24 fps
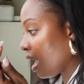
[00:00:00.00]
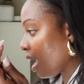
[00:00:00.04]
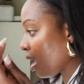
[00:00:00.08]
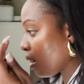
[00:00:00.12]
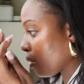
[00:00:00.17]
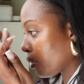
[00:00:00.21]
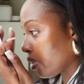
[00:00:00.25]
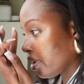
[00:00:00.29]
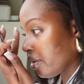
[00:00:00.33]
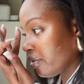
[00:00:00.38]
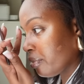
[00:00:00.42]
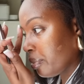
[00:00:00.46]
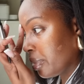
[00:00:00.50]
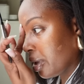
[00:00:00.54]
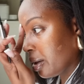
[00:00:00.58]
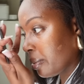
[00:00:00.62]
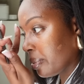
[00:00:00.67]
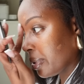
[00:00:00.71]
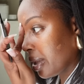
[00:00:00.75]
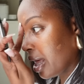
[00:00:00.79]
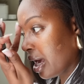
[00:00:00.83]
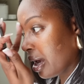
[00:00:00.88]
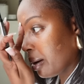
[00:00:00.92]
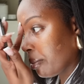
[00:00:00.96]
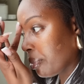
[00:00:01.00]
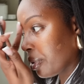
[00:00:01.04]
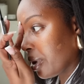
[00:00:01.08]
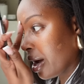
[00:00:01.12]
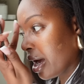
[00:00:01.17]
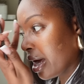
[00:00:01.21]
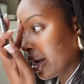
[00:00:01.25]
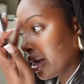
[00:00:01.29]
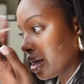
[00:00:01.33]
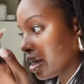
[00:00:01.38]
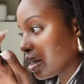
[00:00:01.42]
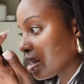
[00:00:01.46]
hour of me applying
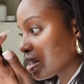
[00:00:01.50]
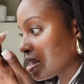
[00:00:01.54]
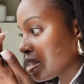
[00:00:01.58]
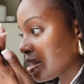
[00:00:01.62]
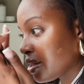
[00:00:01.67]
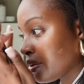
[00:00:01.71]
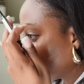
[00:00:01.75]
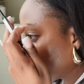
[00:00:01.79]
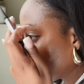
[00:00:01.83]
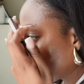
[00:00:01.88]
product.